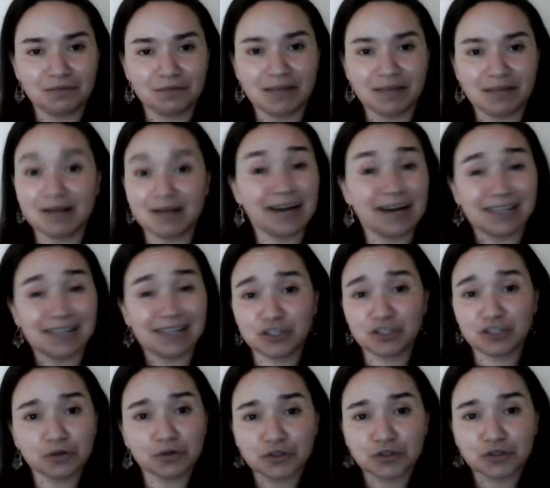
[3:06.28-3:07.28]
and I
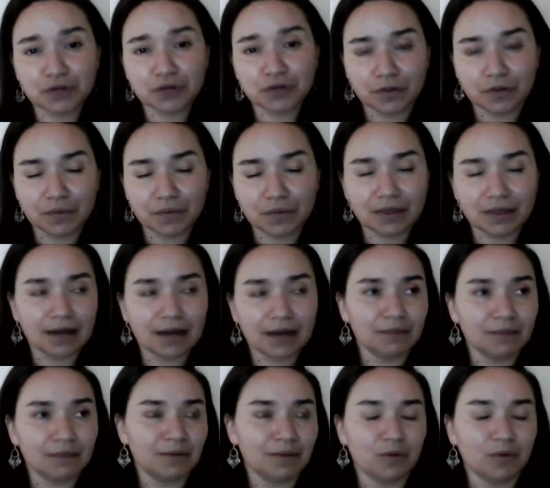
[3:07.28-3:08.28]
still struggle with that.
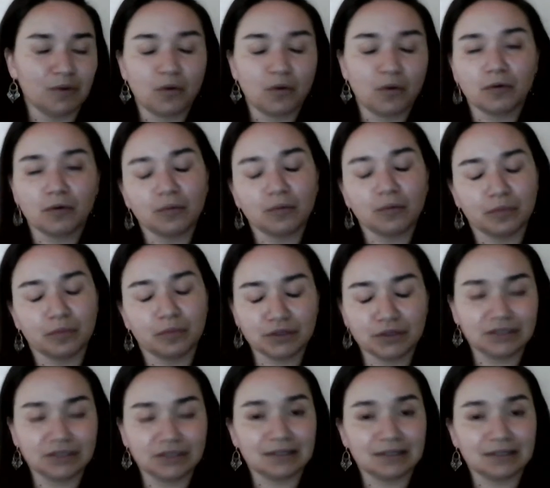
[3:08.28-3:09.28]
I'm a horrible
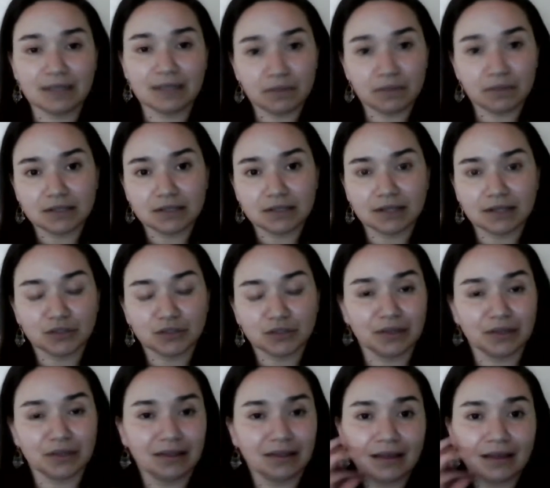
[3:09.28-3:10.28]
person to keep in touch
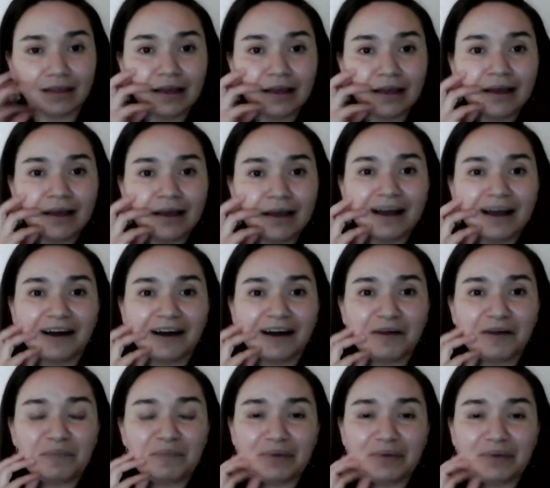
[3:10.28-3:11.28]
with.
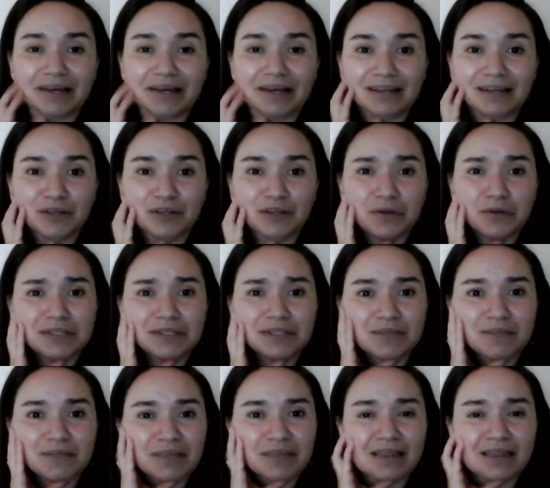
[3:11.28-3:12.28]
But it's
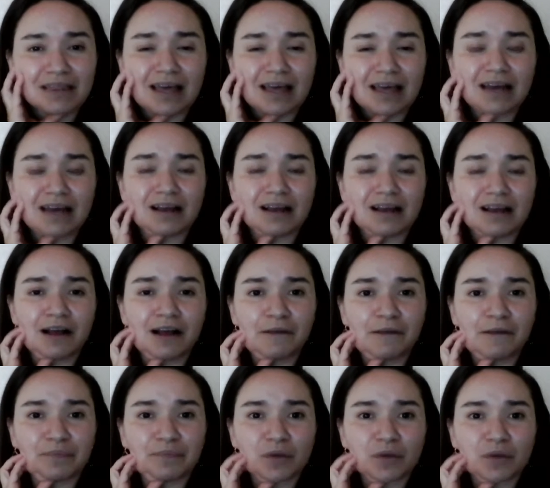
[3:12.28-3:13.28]
something that
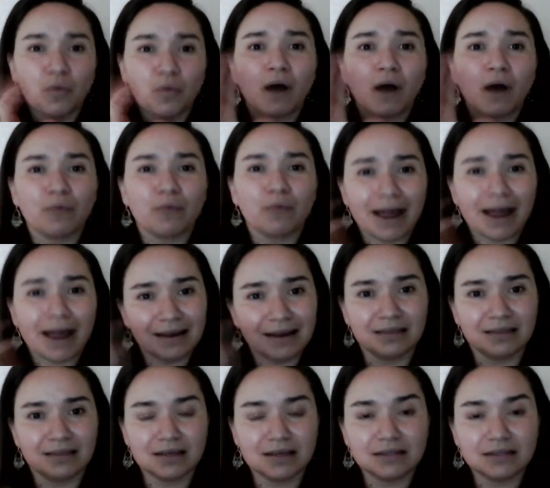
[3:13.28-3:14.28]
while
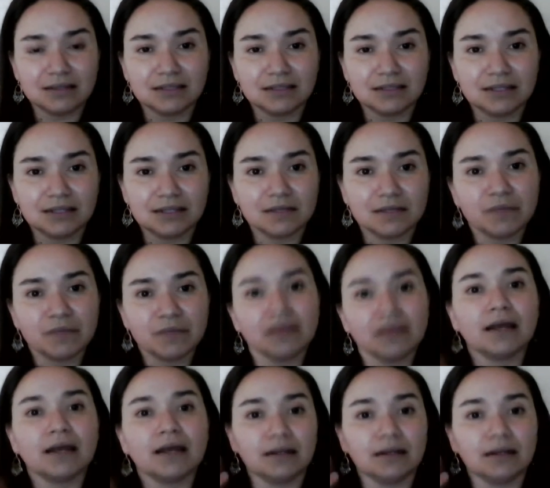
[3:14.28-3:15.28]
writing this is something
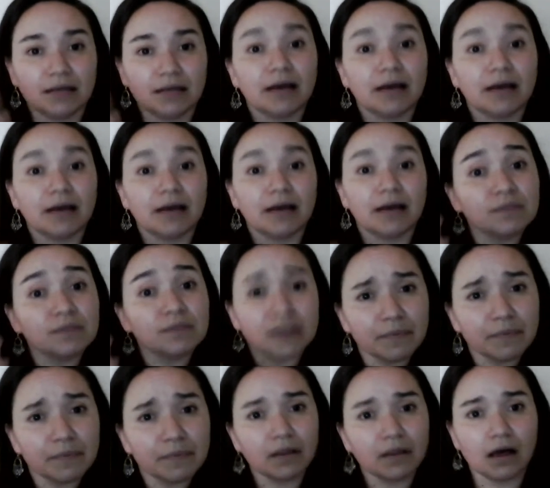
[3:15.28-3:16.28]
that comes
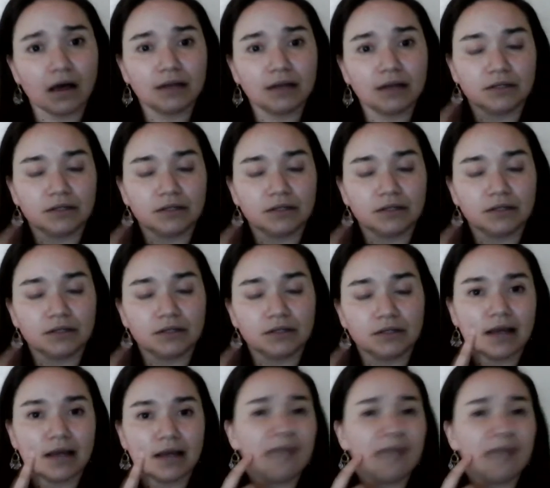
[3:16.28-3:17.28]
up a lot.
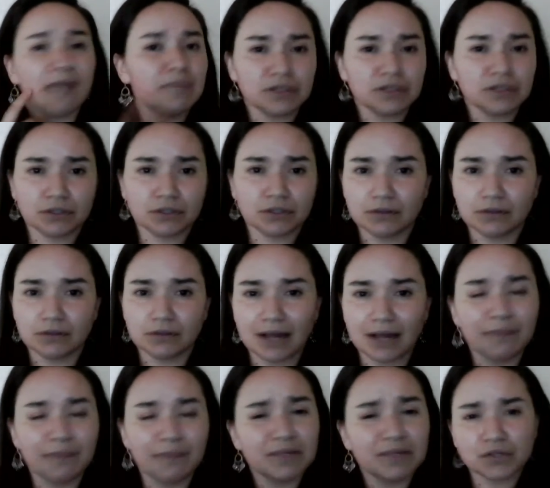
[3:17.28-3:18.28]
Like I miss her
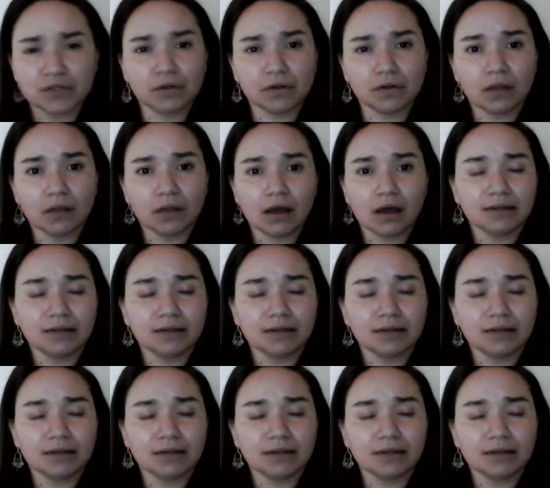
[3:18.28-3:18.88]
a lot.